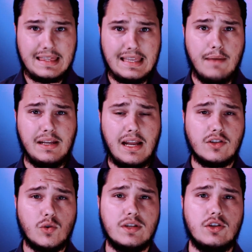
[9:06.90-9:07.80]

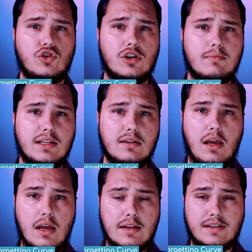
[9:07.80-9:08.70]
Ebbinghaus was a
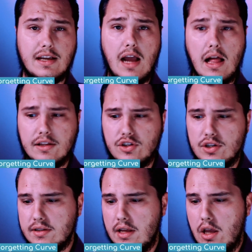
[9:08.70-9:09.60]
German
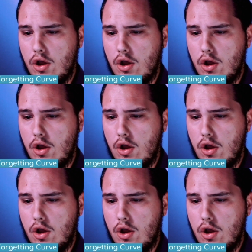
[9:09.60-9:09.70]
psychologist